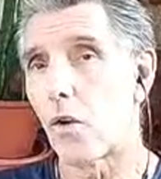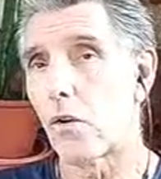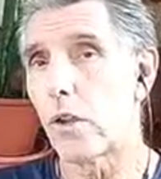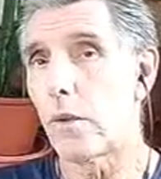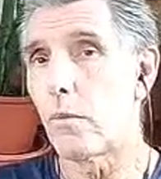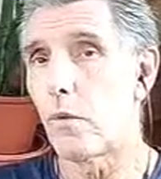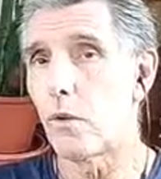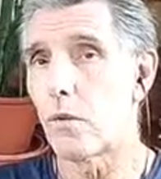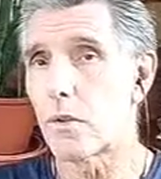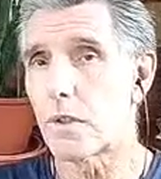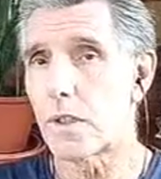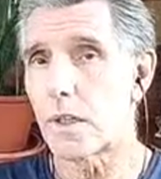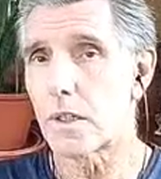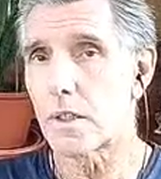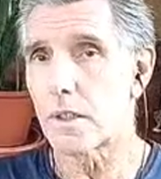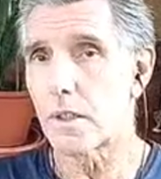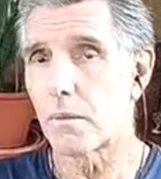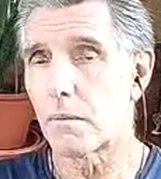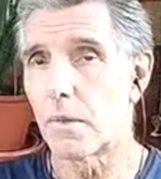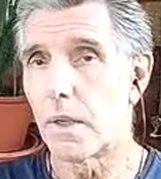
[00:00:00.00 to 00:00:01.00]
our immune
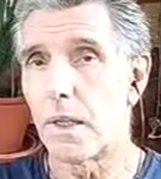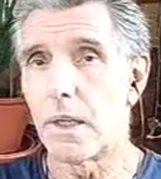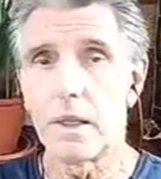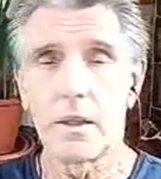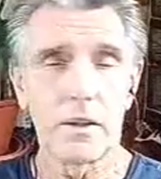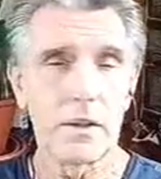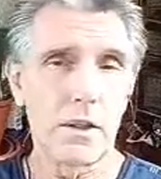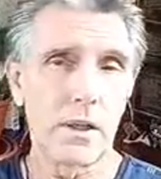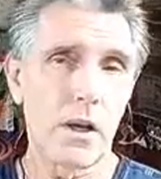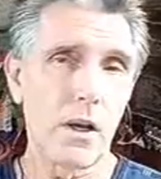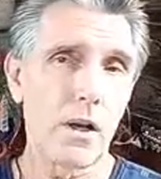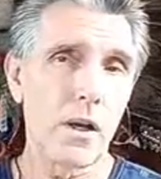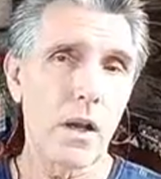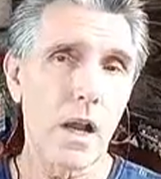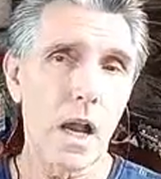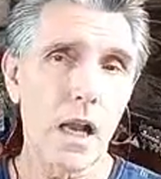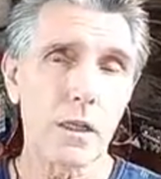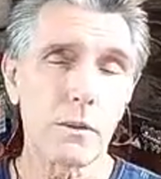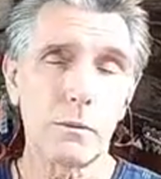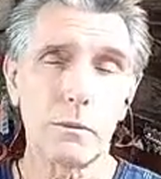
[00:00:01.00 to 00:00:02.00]
system. They are
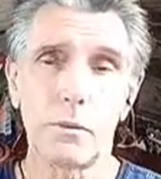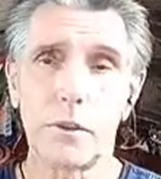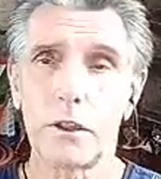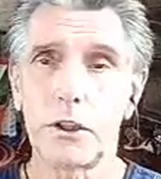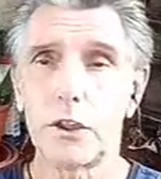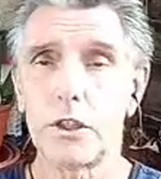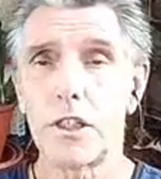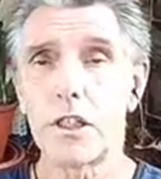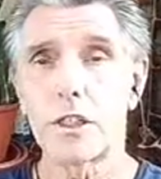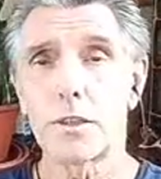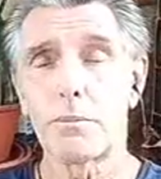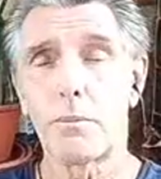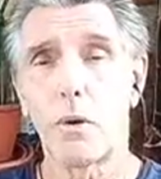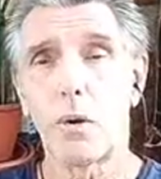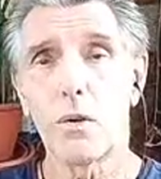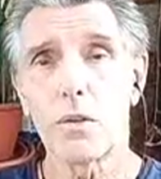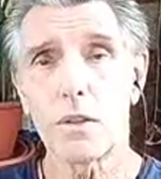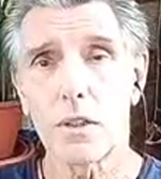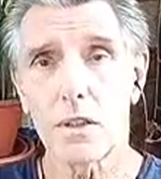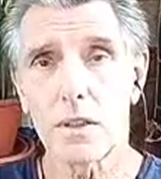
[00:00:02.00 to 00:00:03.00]
garbage
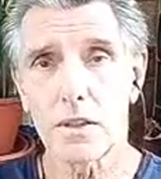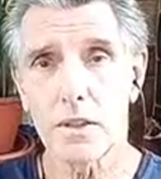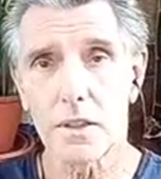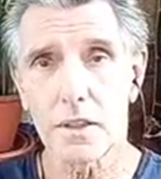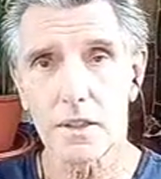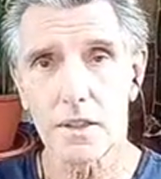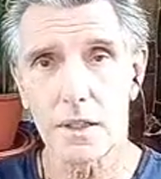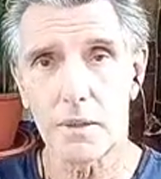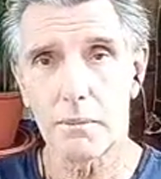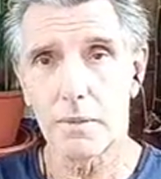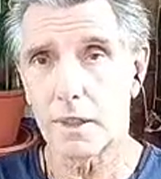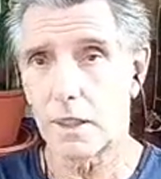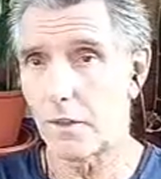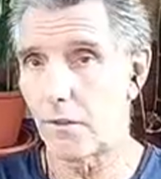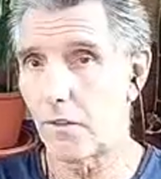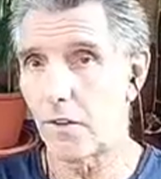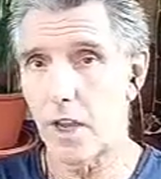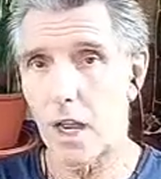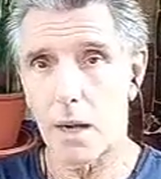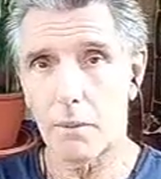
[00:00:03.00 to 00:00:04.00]
disposal system, but
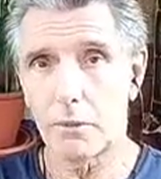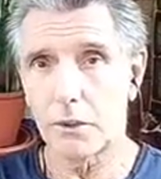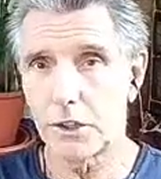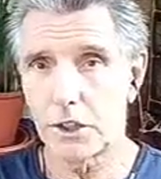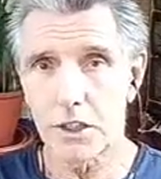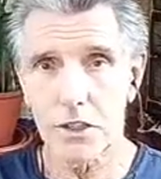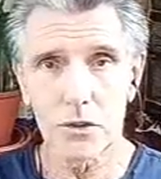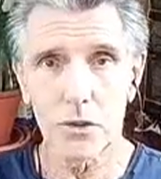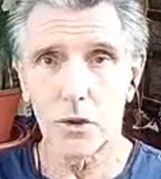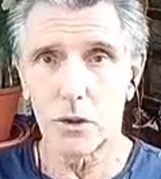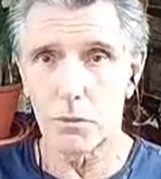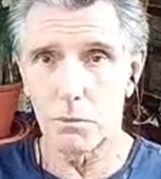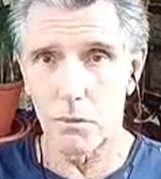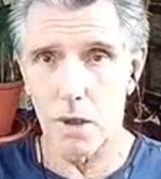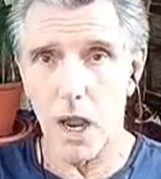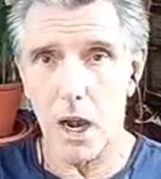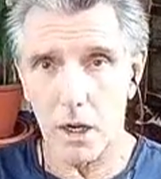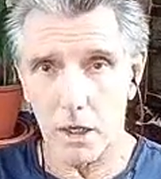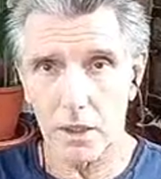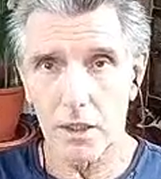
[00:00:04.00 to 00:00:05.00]
if garbage is not
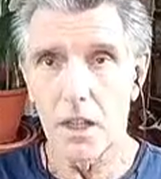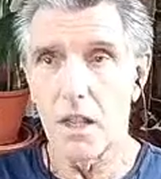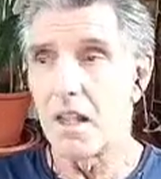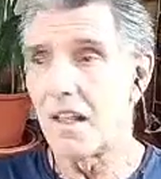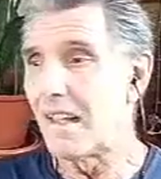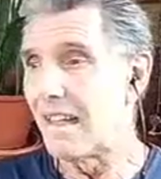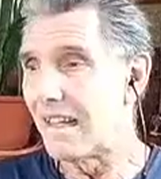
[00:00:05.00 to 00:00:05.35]
marked,